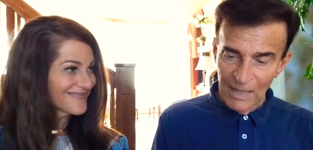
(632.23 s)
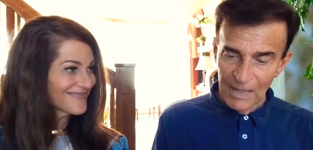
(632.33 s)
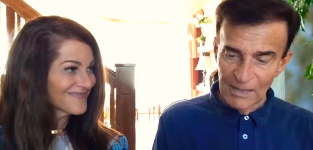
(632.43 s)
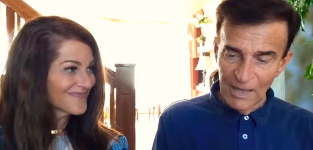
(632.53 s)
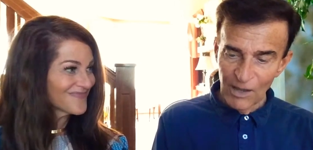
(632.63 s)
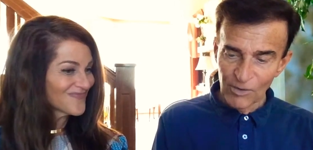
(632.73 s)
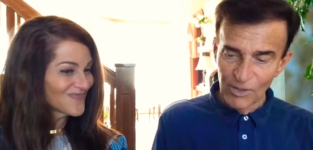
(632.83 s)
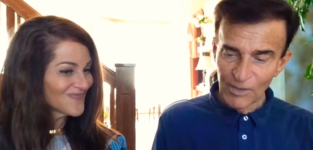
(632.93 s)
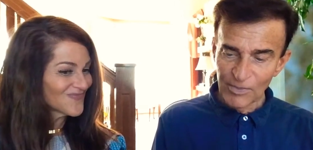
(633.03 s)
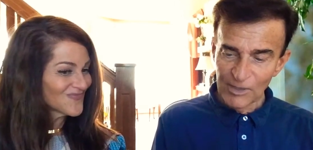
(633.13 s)
Speaker 1: And now
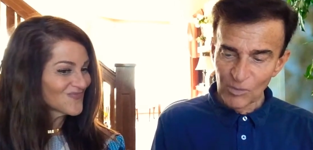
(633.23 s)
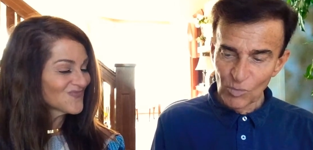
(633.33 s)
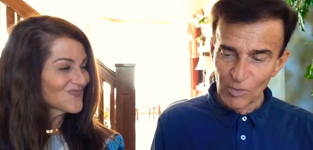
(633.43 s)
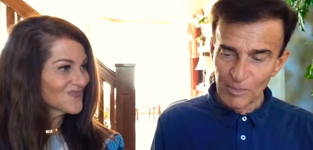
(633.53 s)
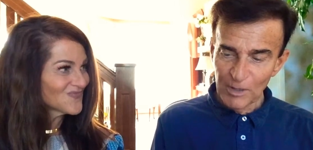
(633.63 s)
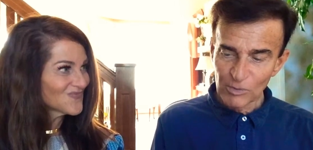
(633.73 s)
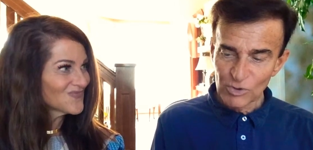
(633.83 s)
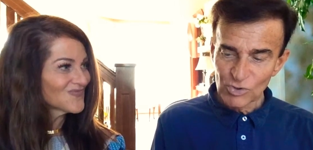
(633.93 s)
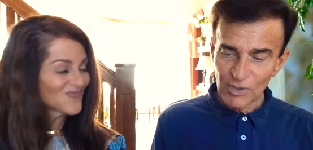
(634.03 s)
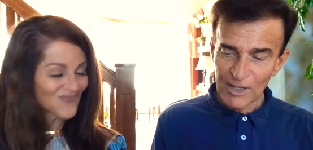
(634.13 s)
nothing will be
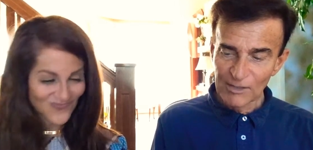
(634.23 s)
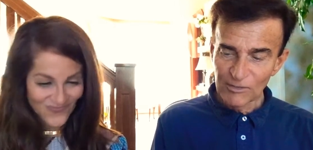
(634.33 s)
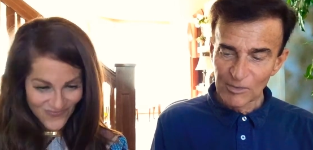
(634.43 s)
restrained